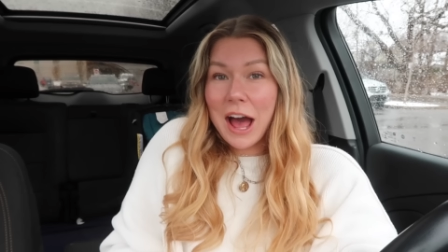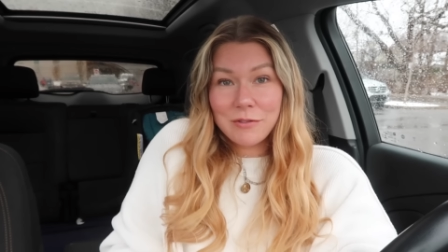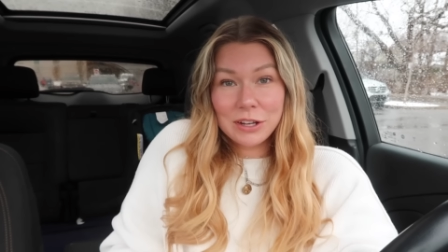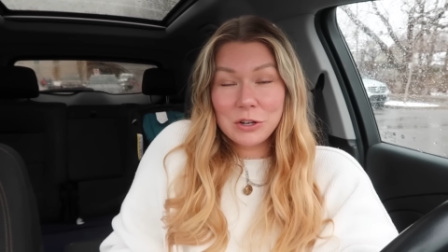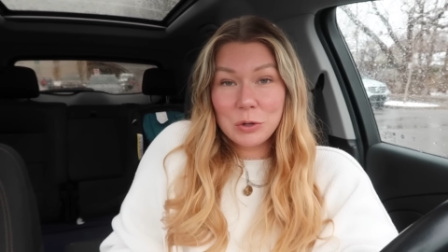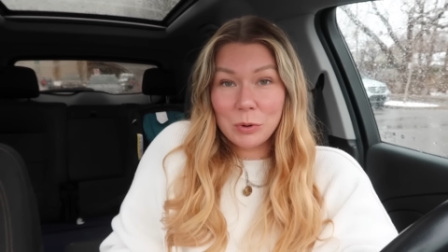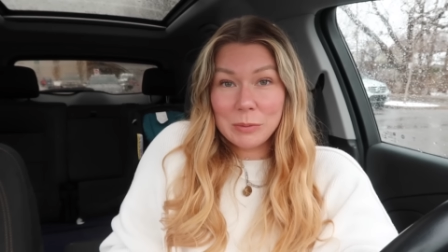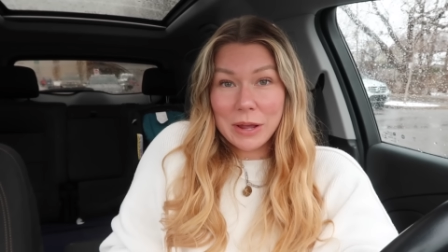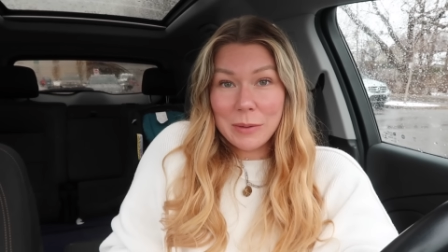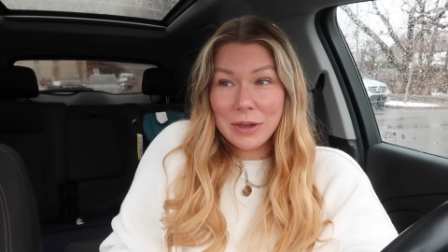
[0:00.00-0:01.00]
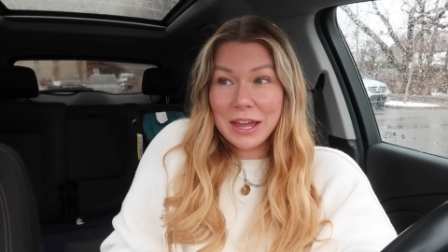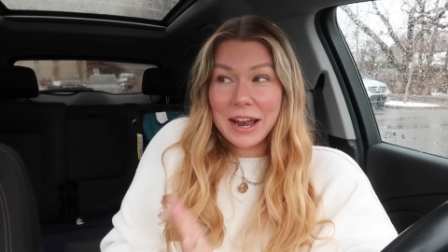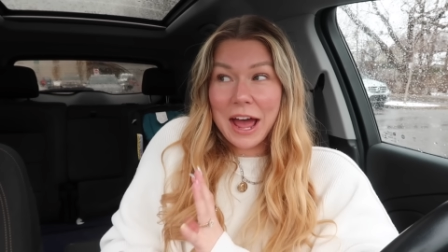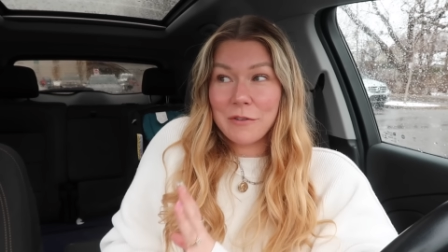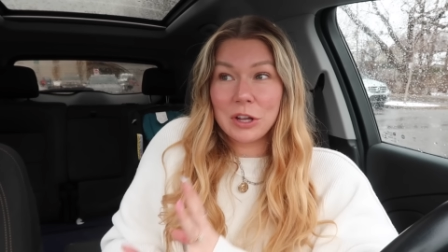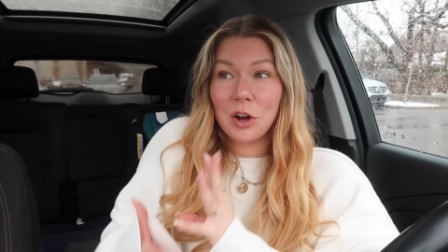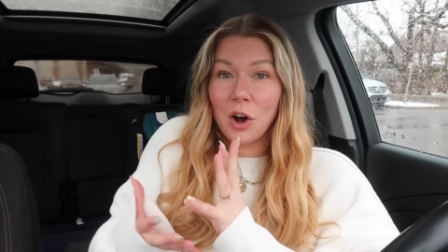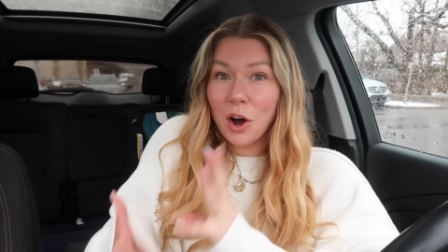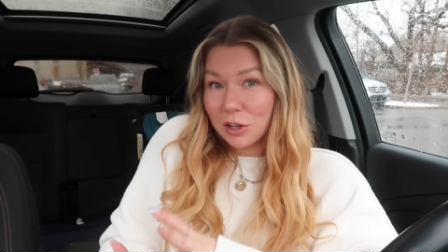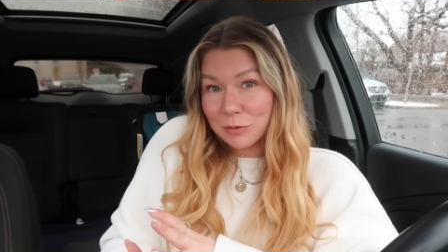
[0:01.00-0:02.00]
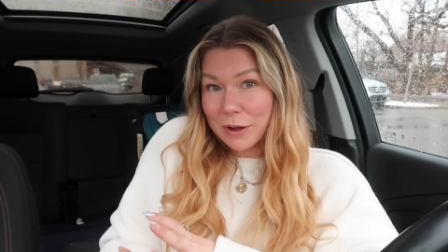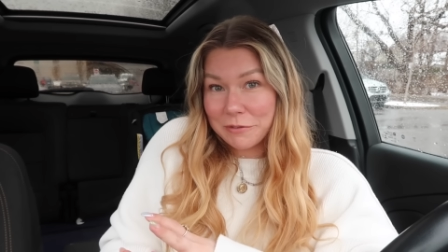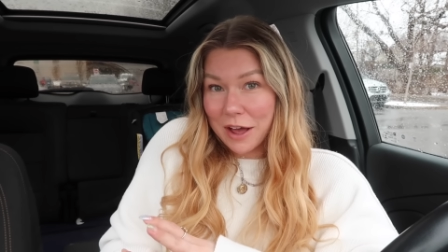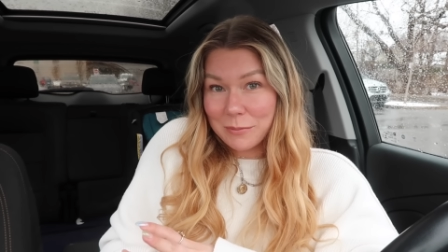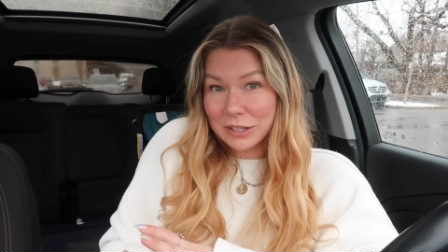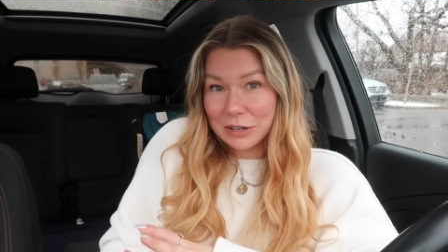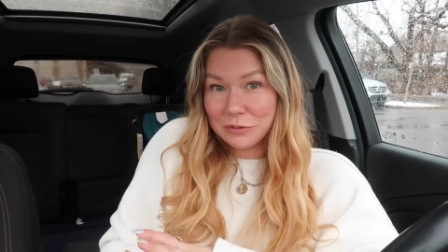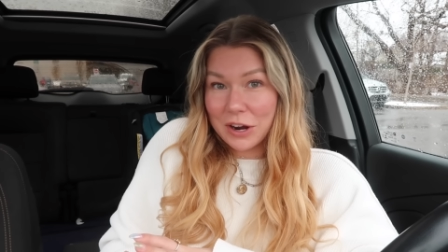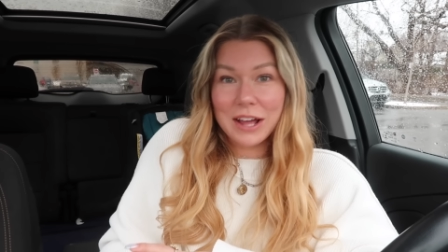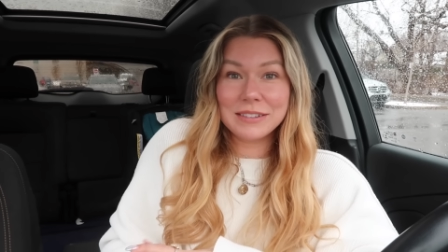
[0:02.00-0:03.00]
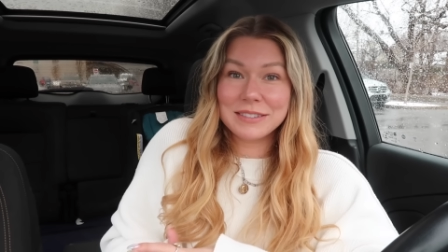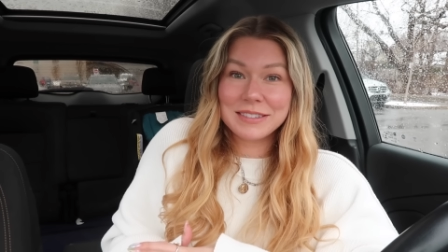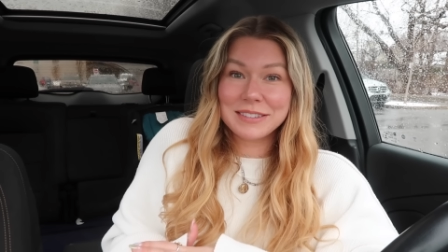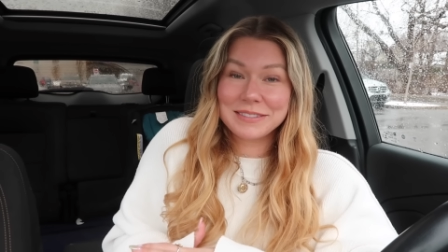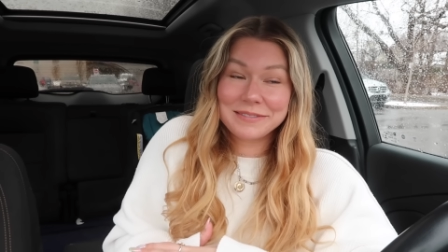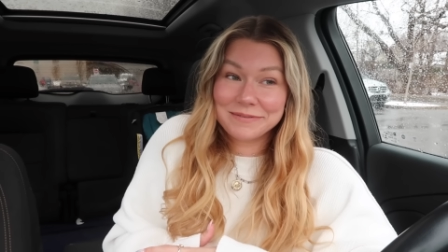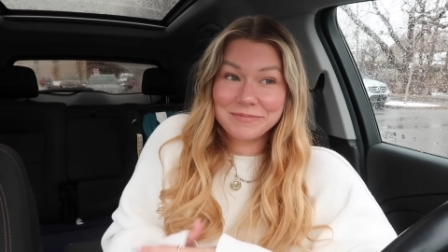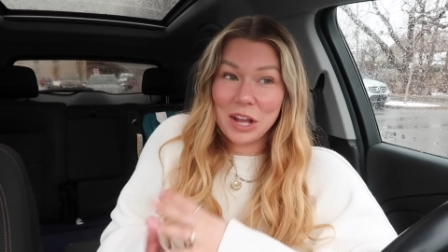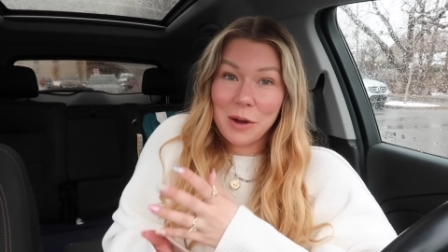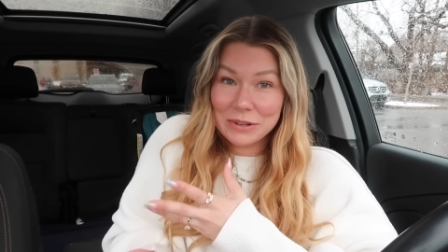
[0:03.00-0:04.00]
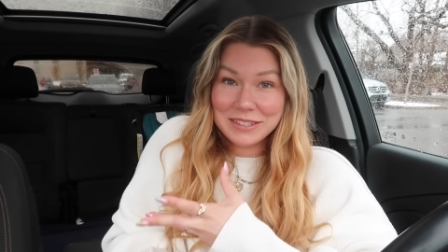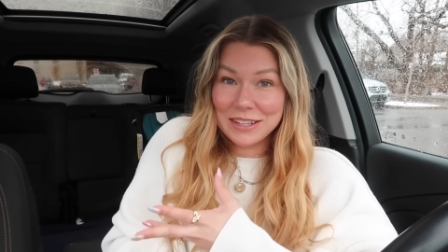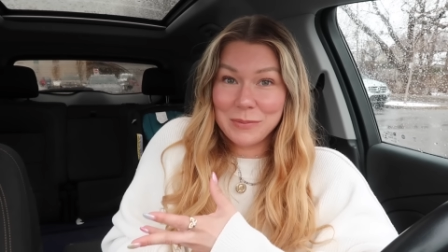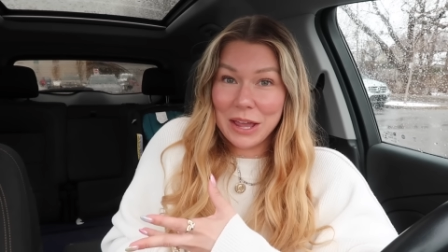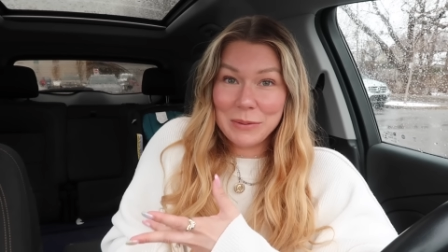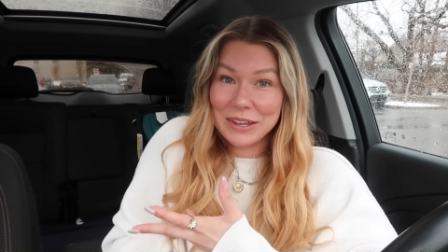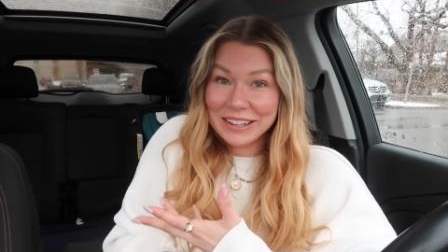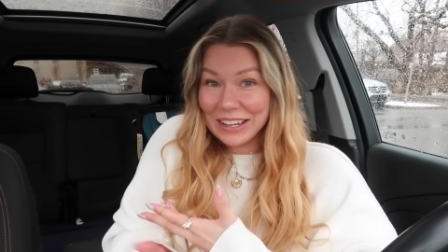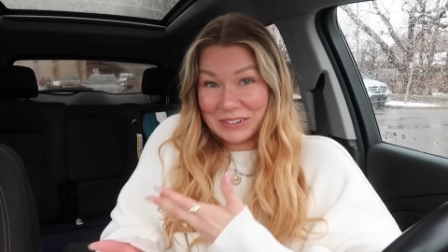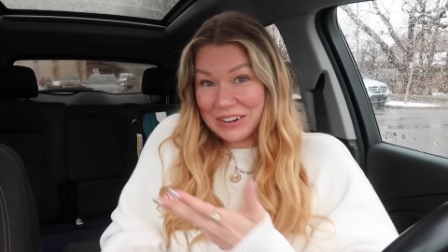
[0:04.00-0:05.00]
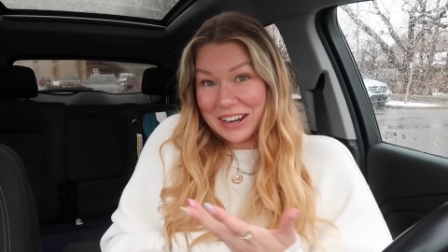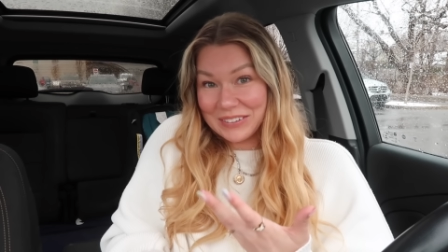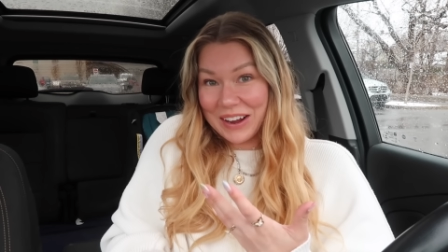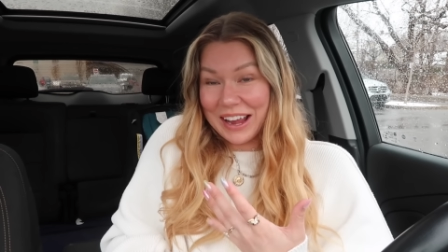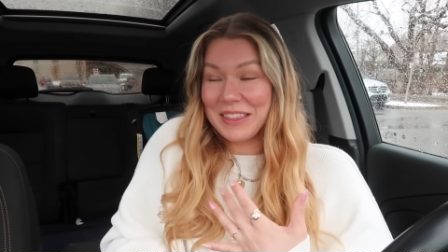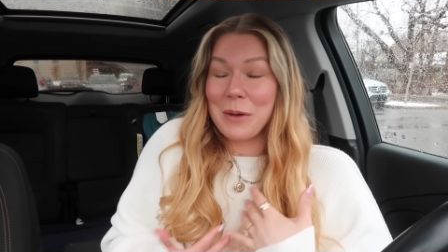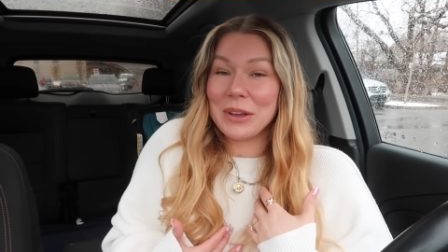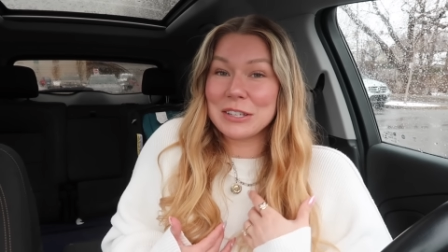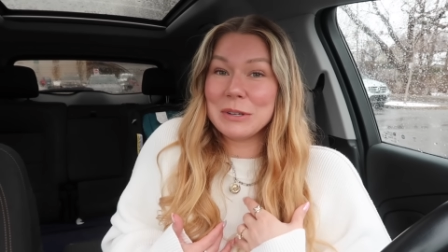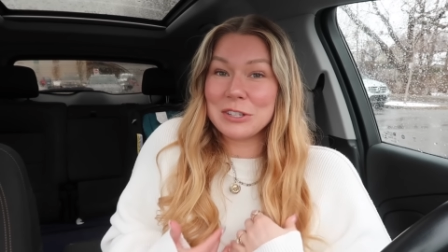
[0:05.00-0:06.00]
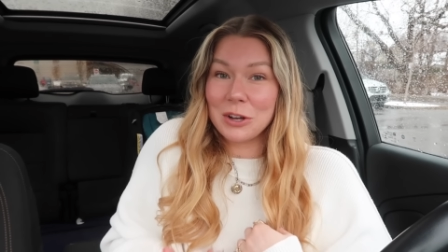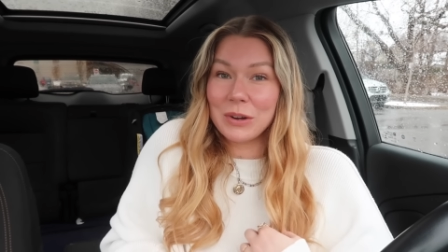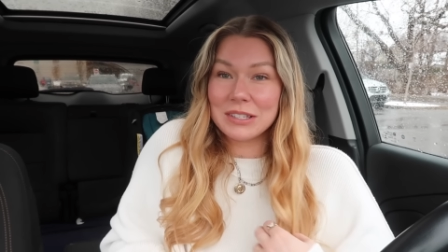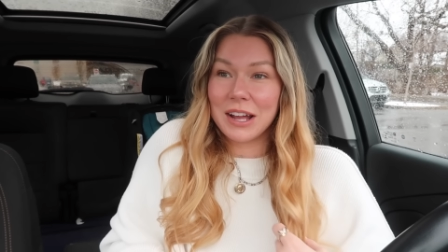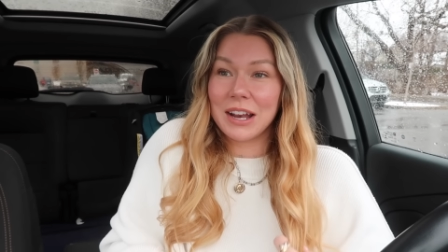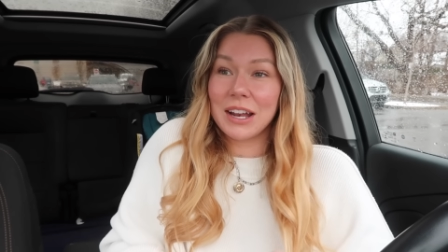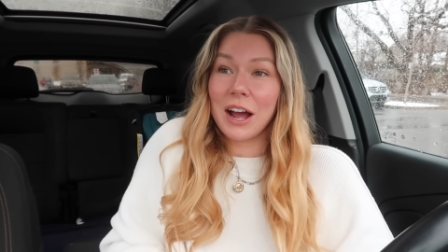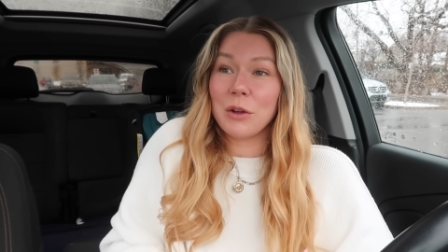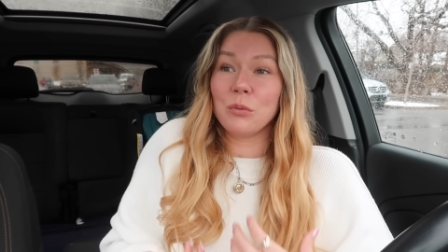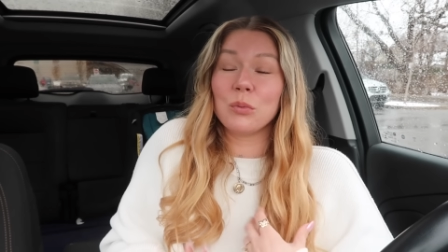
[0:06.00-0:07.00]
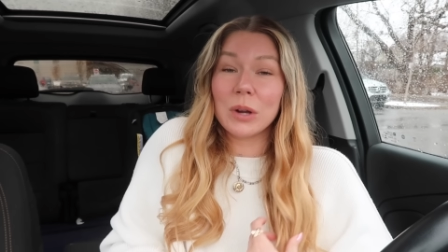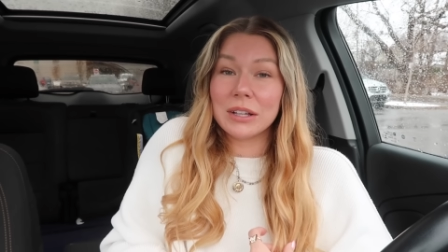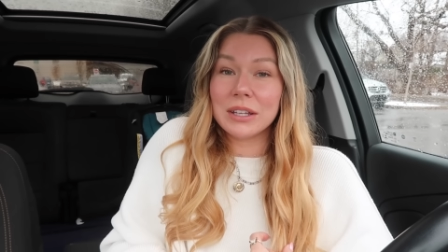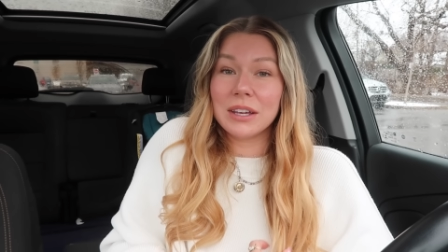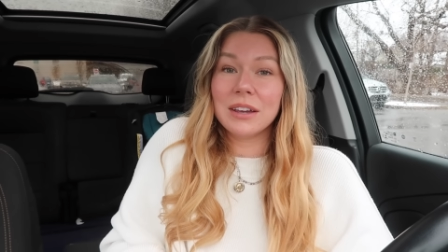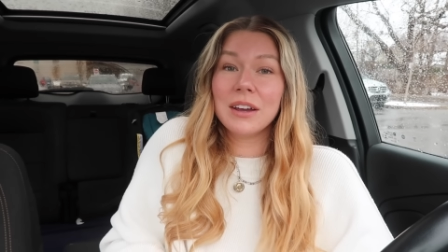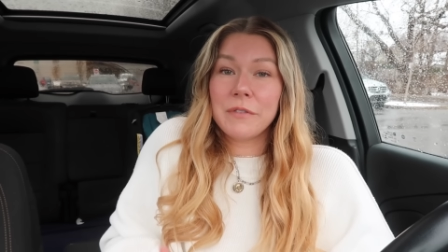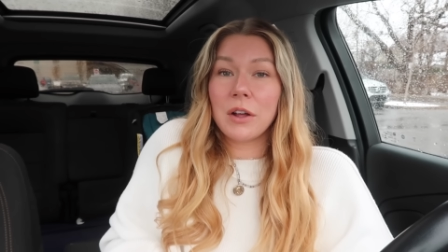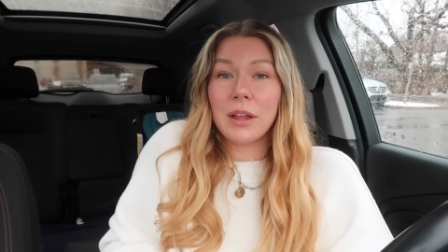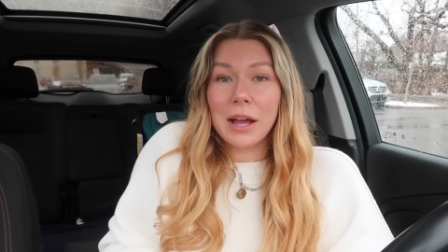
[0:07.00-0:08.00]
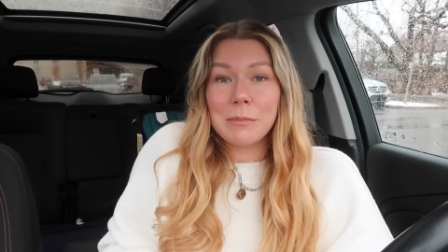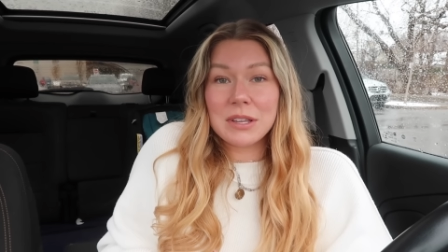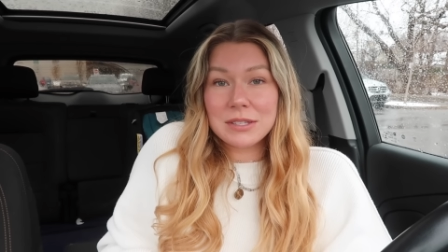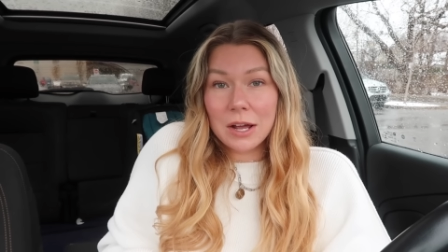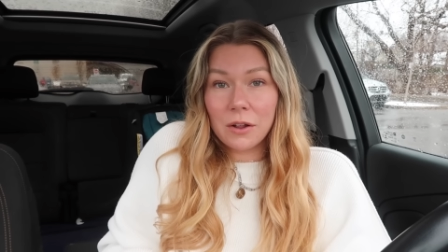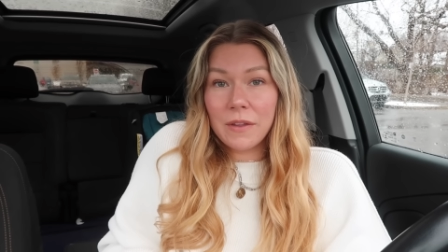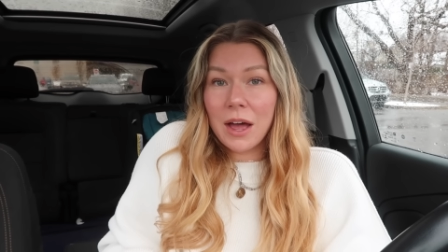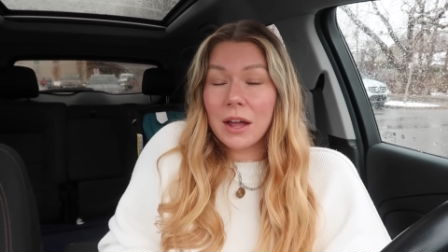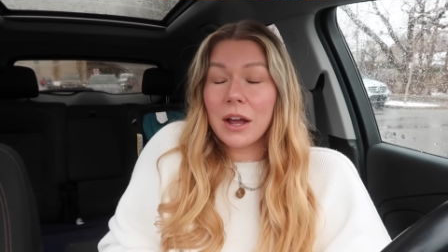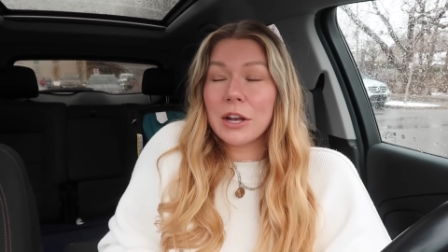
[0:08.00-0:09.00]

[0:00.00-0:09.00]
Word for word: having a newborn baby and having all of my family and friends come and see the baby like right away. That makes me so excited. I really felt like I missed out on that.